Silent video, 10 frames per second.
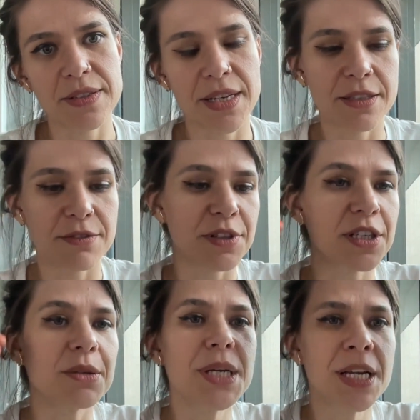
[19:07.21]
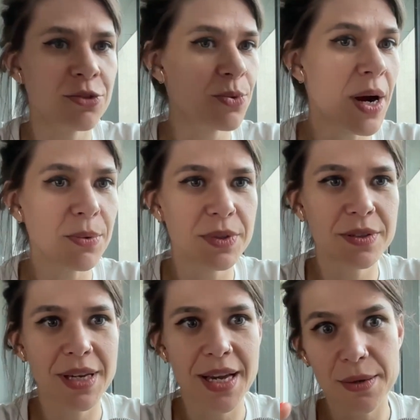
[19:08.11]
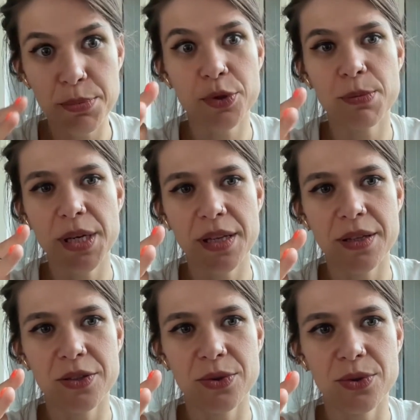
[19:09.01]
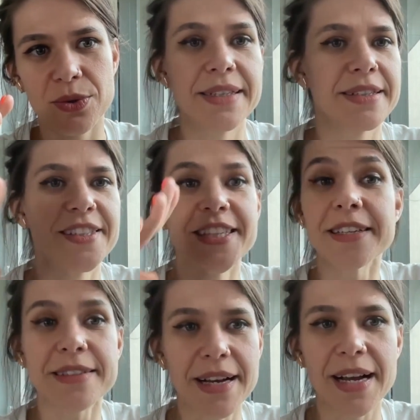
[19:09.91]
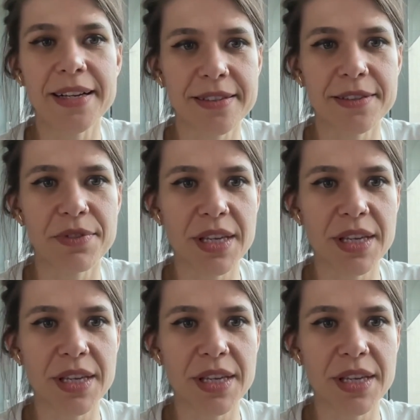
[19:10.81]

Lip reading: And the verbiage route kind of put me into 6 kinds of